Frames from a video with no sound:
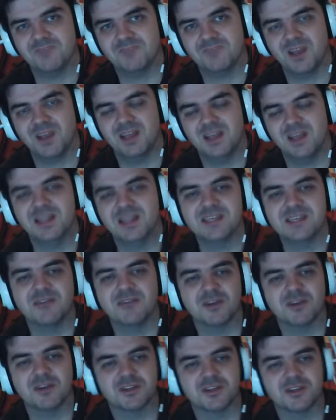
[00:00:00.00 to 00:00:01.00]
Let's have a look
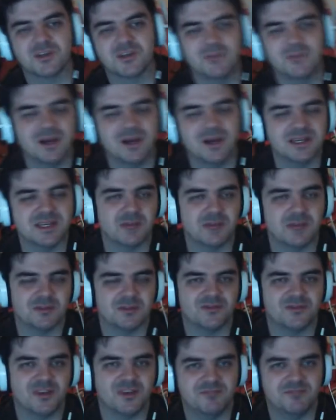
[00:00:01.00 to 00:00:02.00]
at some examples for
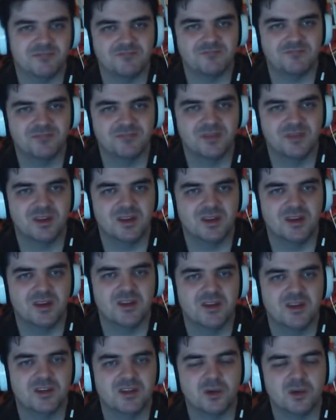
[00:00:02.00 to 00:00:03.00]
you.
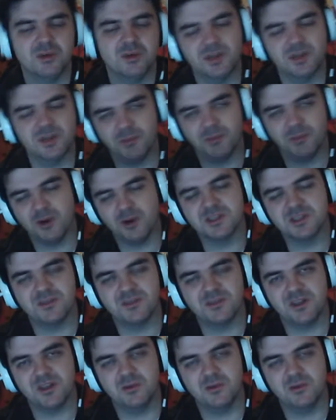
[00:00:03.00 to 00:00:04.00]
So you can pause the
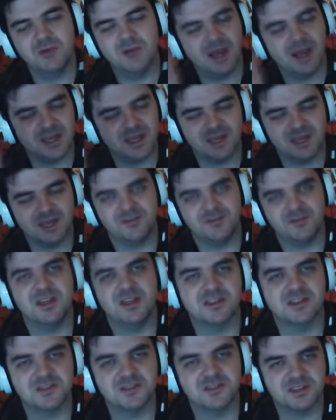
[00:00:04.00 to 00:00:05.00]
video. I'm going to give you the
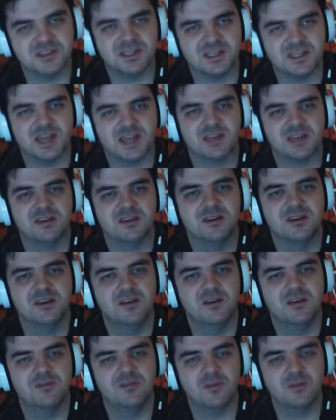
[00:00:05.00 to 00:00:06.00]
answers in a second.
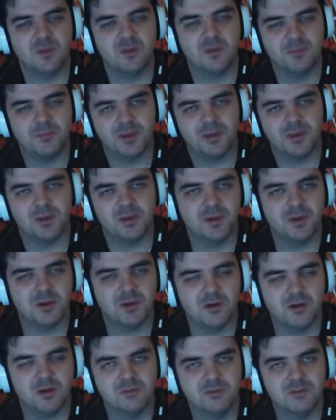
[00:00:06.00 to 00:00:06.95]
Put them up and away we go.